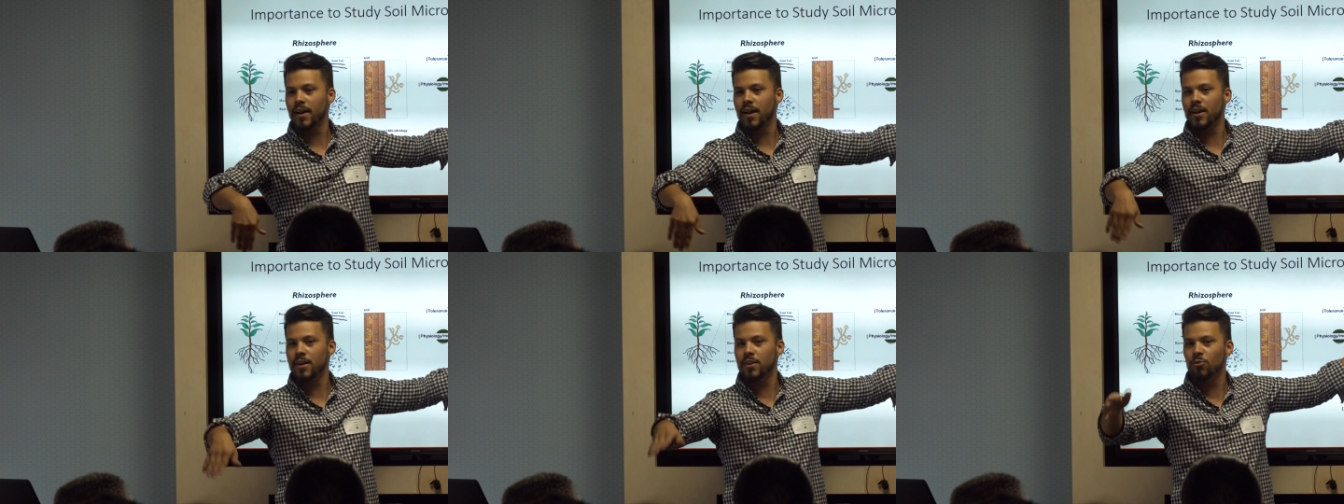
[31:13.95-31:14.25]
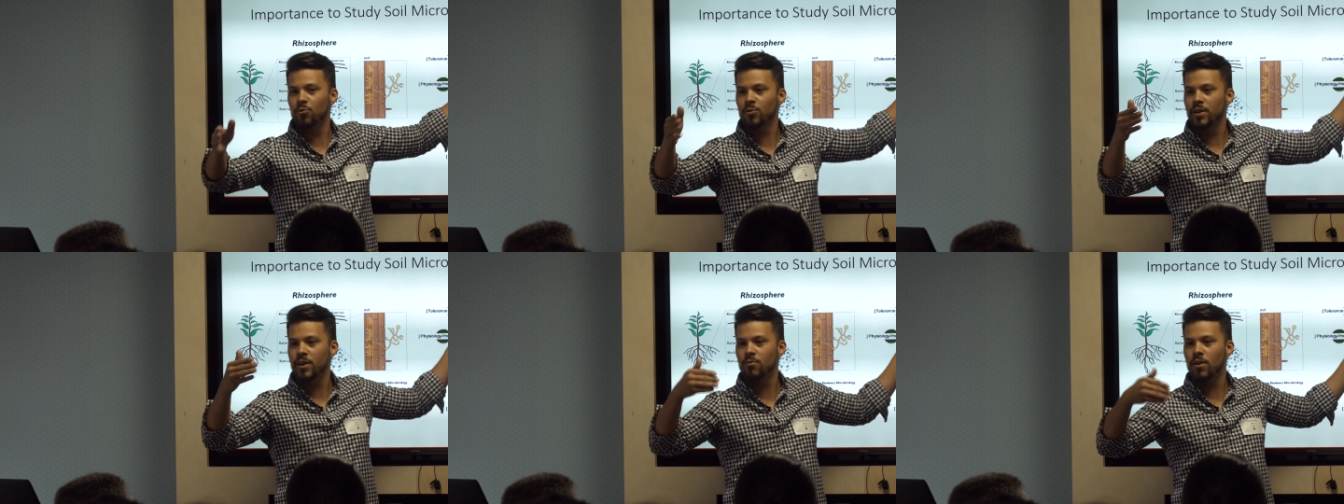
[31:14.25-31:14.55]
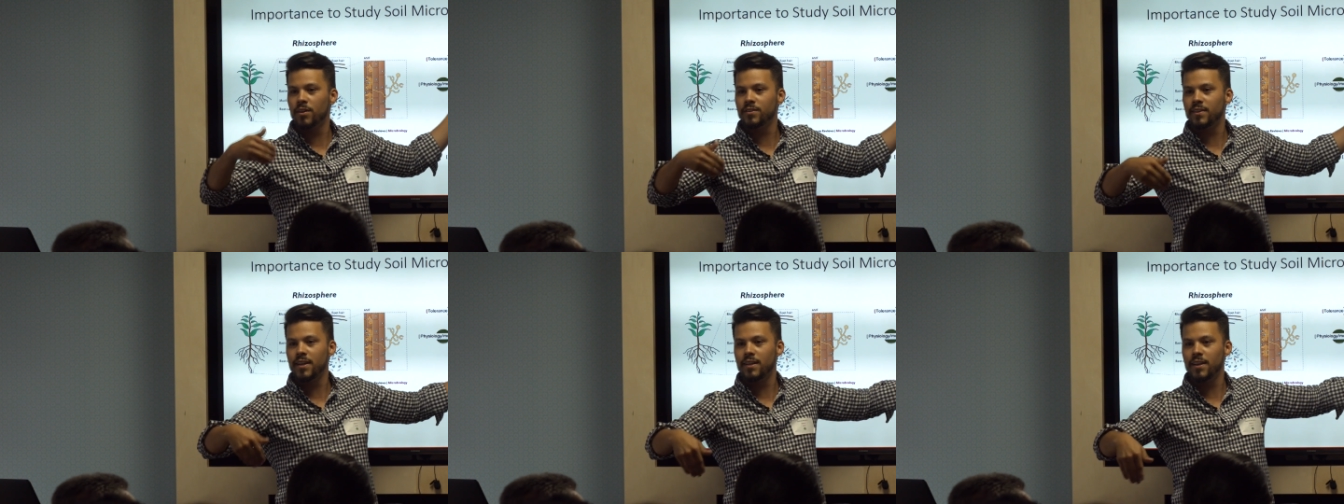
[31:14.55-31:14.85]
and doing
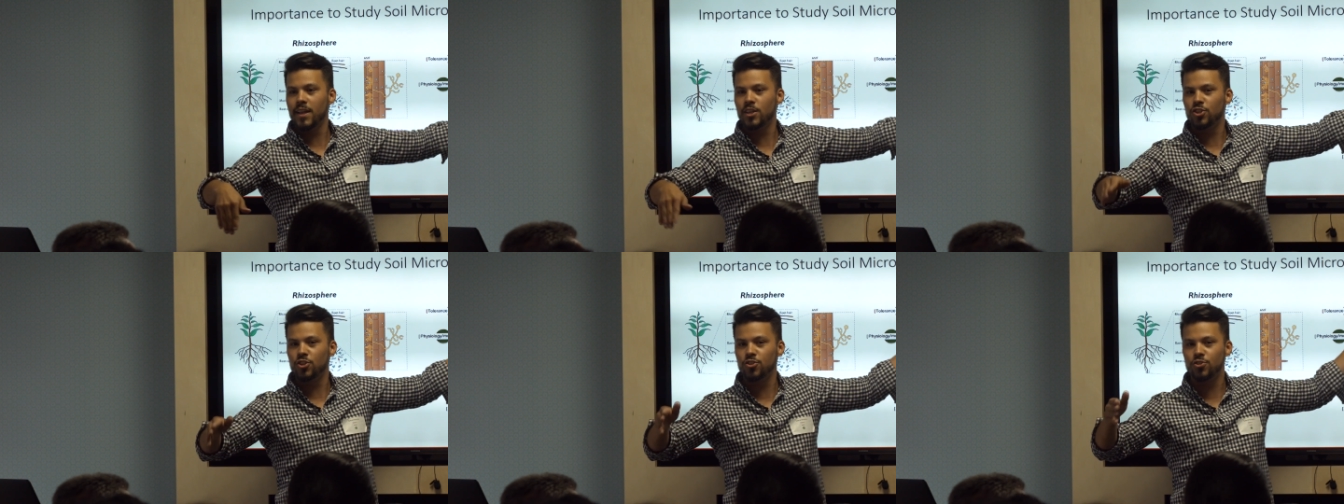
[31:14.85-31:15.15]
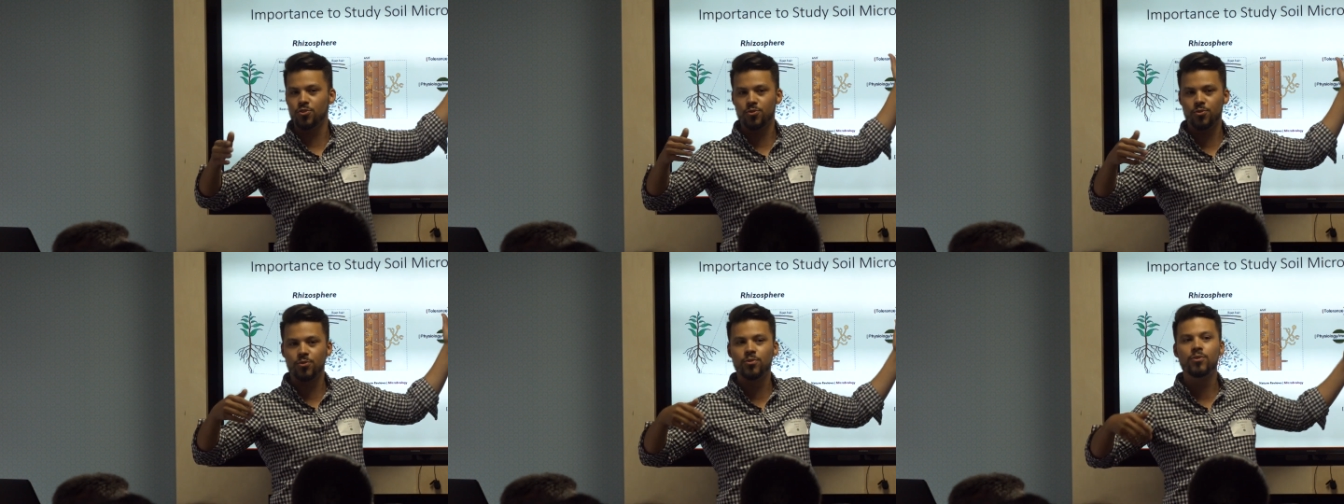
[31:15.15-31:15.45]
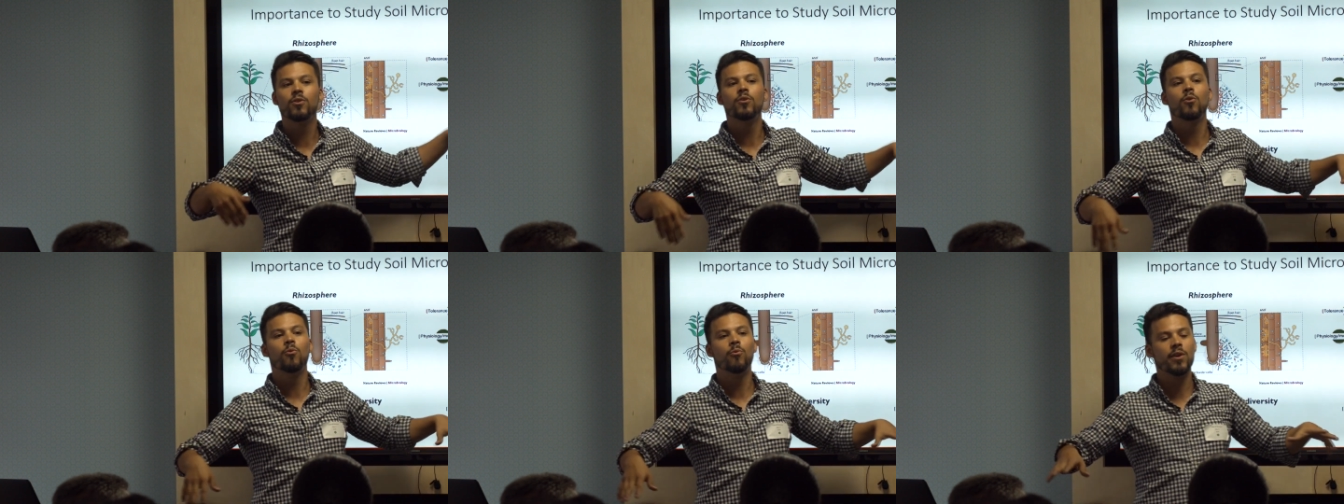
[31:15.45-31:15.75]
what they need to do
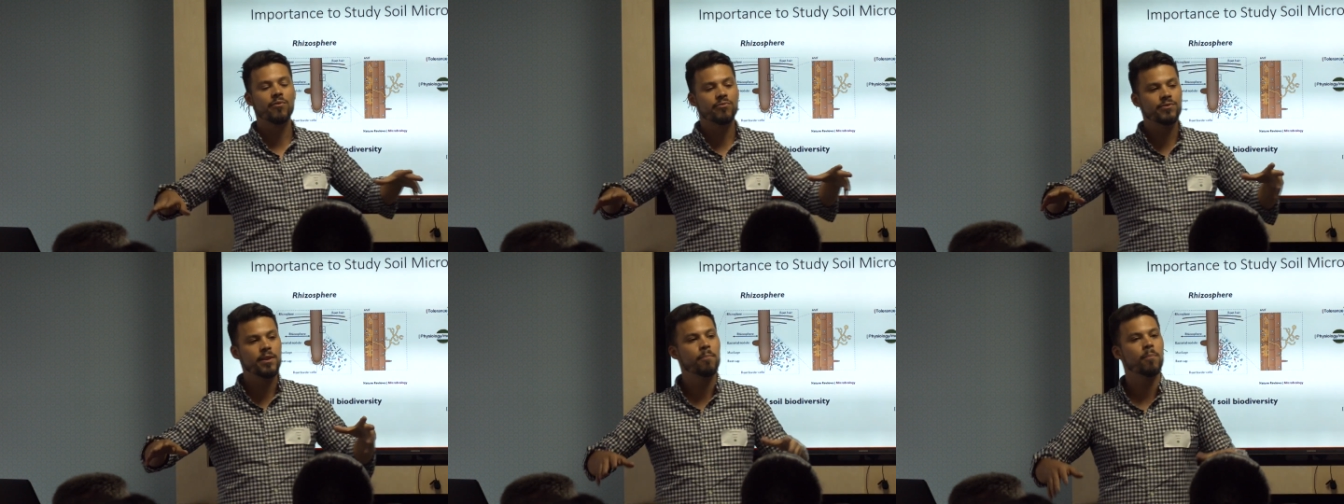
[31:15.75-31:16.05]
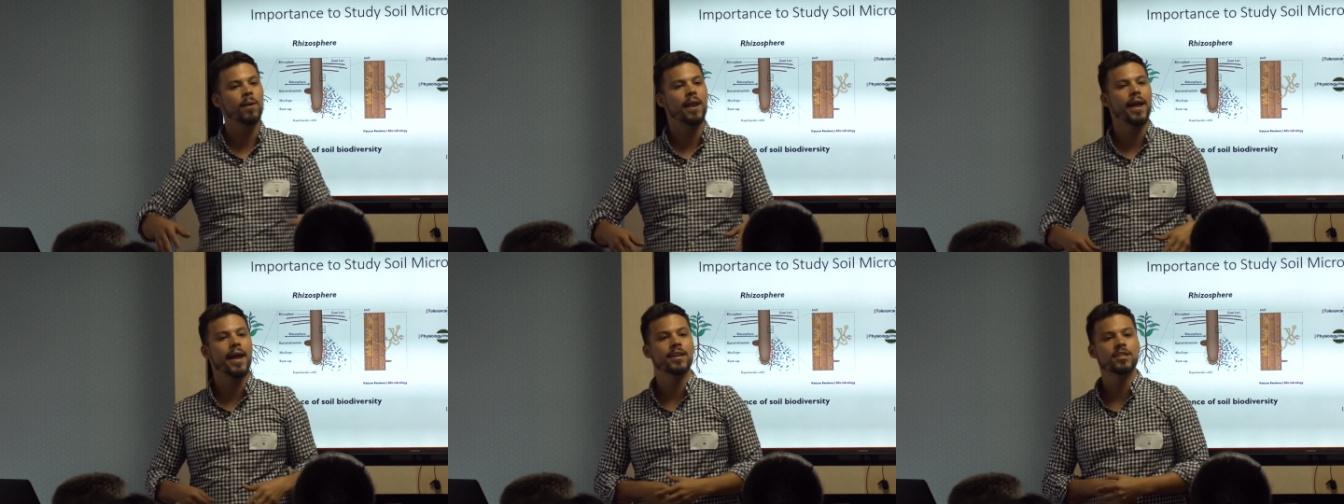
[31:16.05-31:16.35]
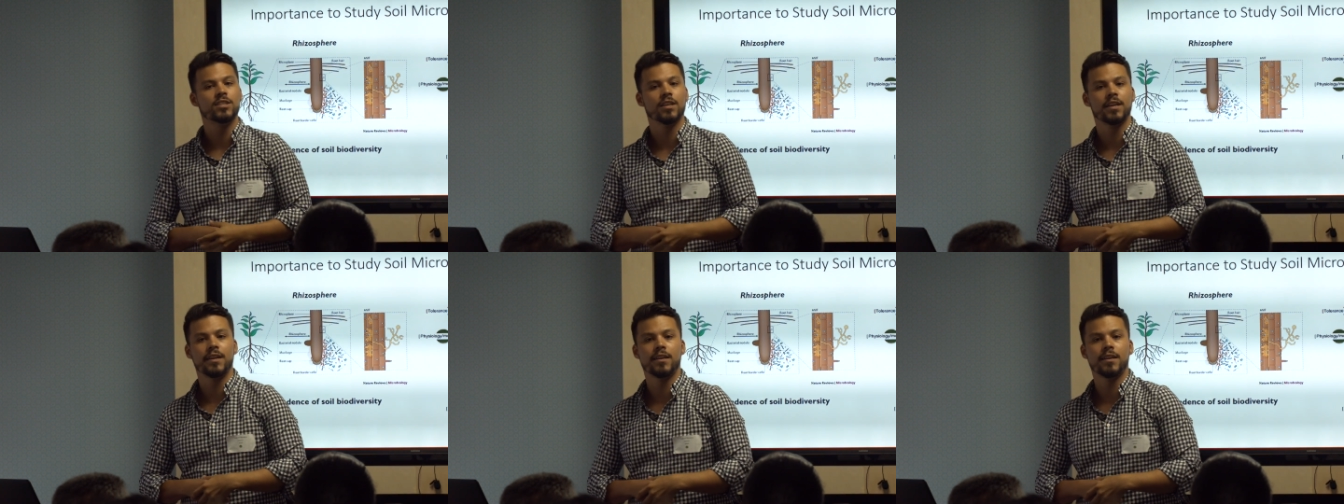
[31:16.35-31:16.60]
with the plant